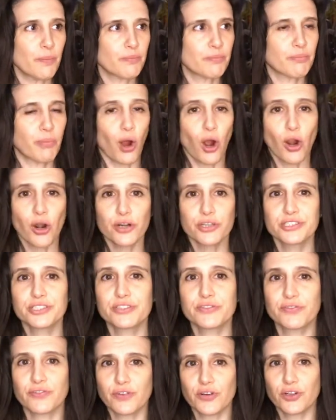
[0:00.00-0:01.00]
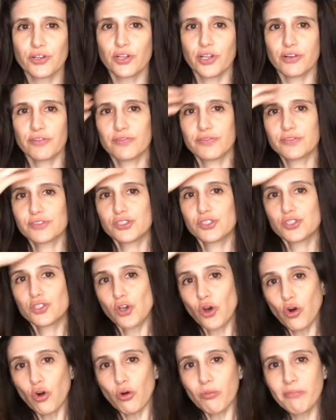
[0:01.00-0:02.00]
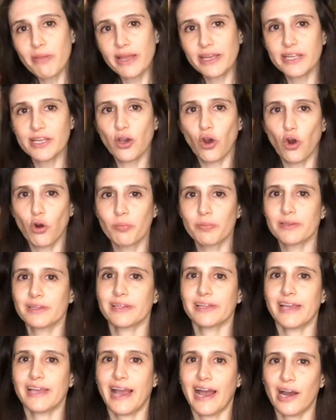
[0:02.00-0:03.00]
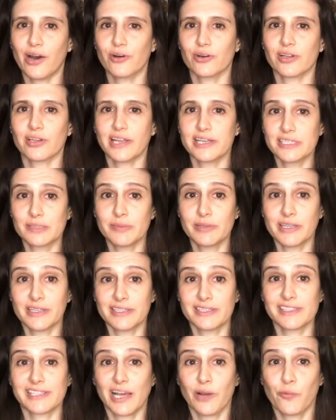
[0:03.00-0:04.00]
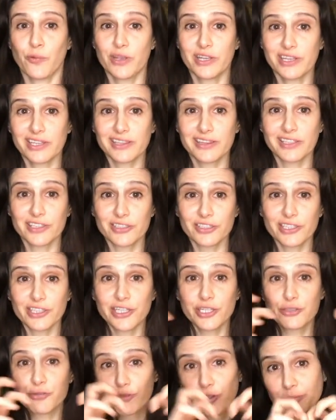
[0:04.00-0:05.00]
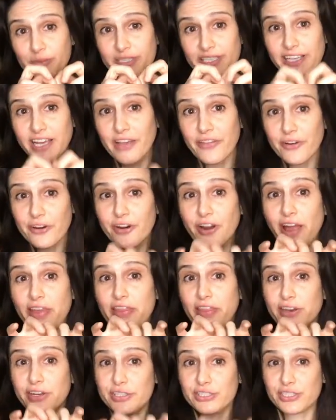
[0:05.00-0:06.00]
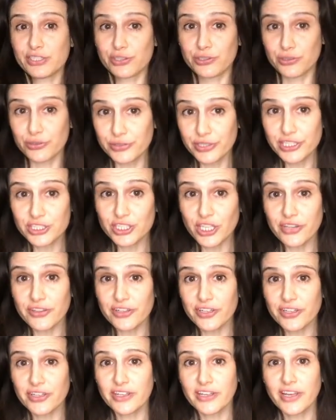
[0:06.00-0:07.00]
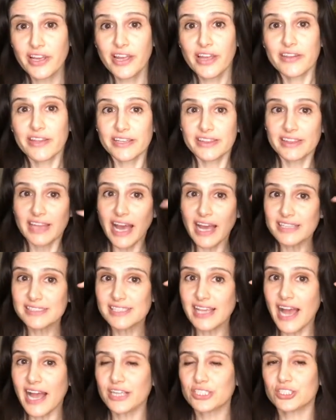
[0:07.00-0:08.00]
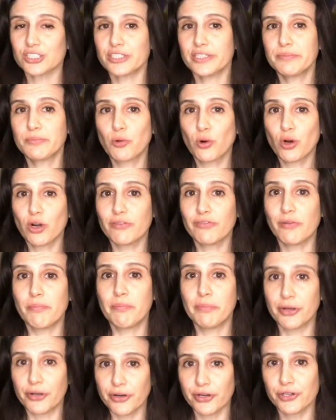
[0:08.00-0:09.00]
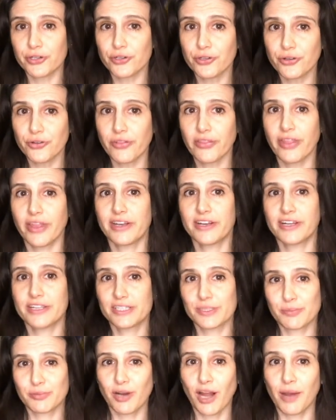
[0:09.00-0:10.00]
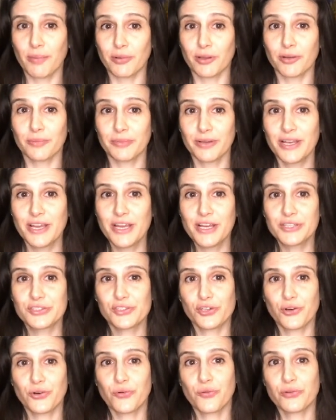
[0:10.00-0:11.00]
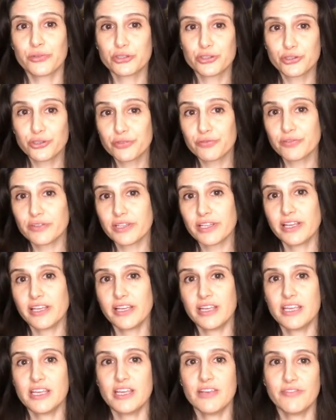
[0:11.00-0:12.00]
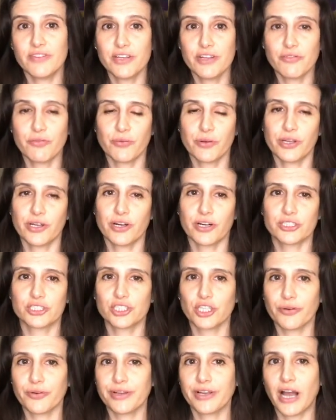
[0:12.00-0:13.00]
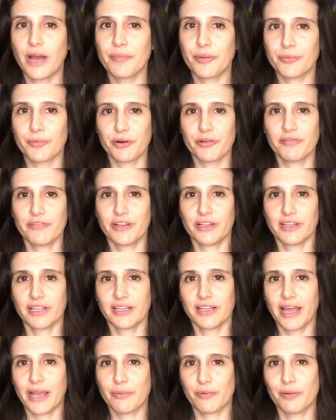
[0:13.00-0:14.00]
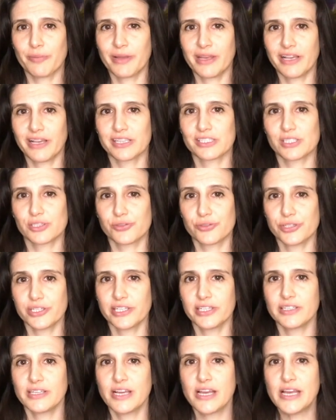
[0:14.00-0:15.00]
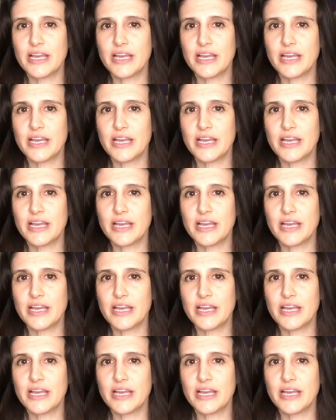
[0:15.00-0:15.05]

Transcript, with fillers: bars full of so many openly out lesbians that we could literally group together and then exclude each other, like that's actually more of a miracle than it is a problem. So truthfully, even if we are showing up and we're feeling like we're being excluded,